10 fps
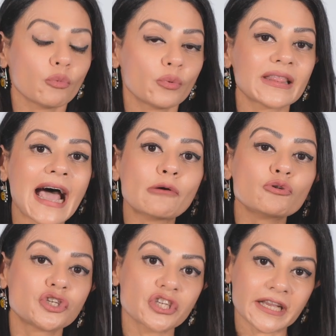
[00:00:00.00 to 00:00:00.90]

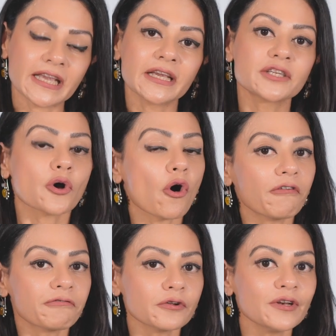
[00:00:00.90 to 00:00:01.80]
without checking it
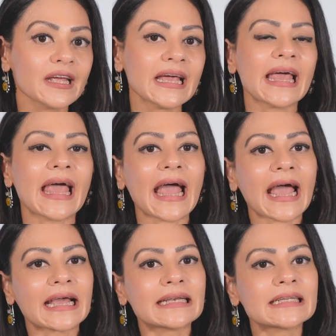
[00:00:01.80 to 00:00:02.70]
often,
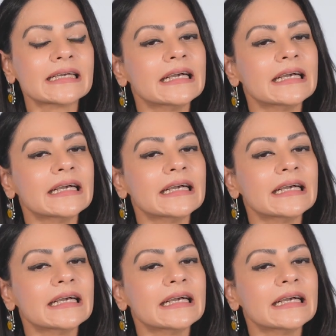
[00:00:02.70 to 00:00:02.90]
and